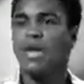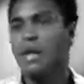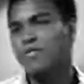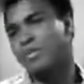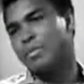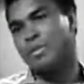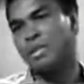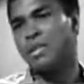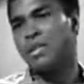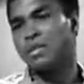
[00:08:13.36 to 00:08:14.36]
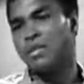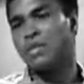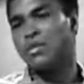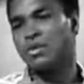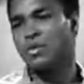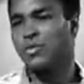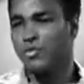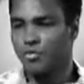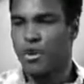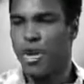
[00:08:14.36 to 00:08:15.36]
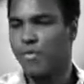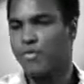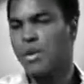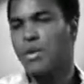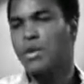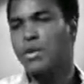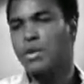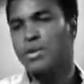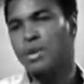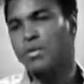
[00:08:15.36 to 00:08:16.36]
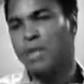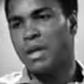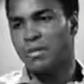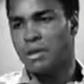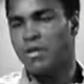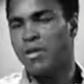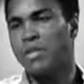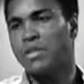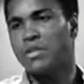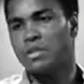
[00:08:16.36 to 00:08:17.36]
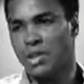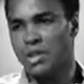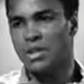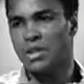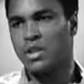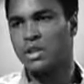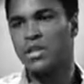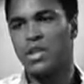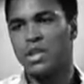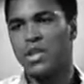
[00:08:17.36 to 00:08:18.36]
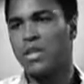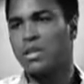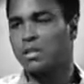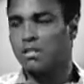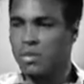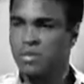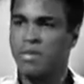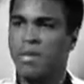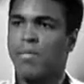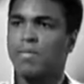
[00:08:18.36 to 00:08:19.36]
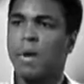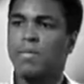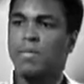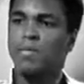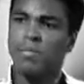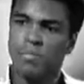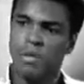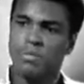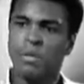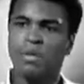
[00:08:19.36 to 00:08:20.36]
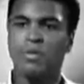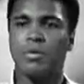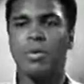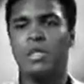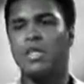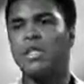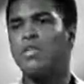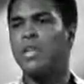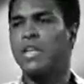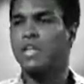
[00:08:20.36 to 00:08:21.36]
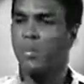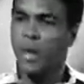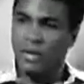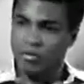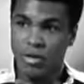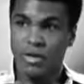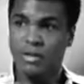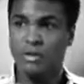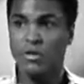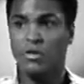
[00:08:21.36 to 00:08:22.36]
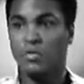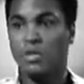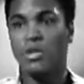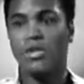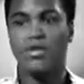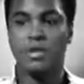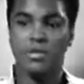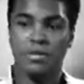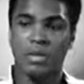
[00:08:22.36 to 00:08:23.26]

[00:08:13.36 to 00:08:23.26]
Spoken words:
I represent this. Also, the draft was something out of my religion teach against, and this made me popular with many people. Then you got the white racists who believe in